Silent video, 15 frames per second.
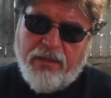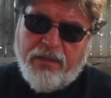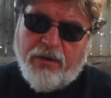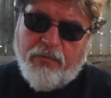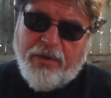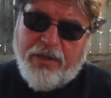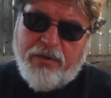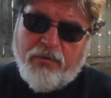that
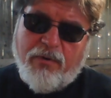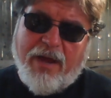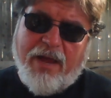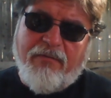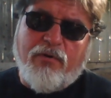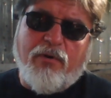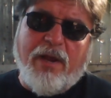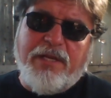we
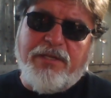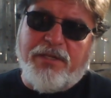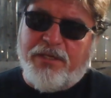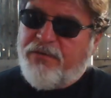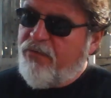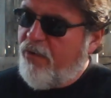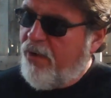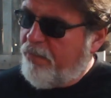derive
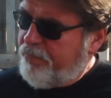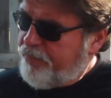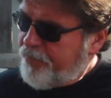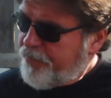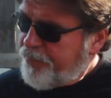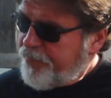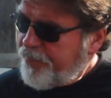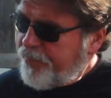crisis from
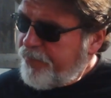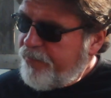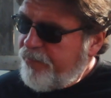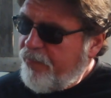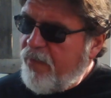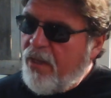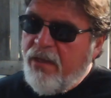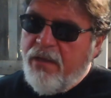
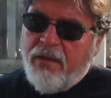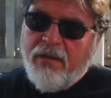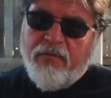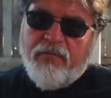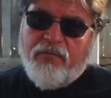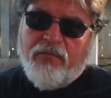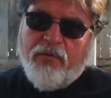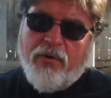
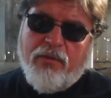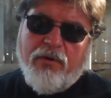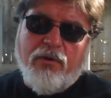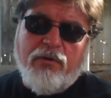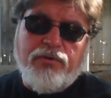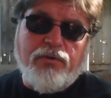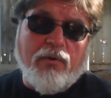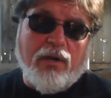for
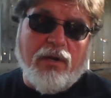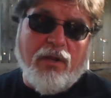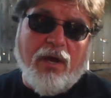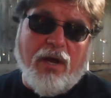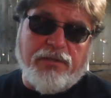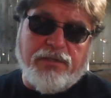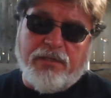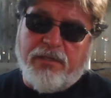those who are
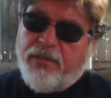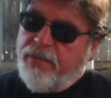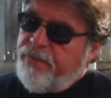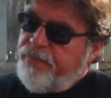lost.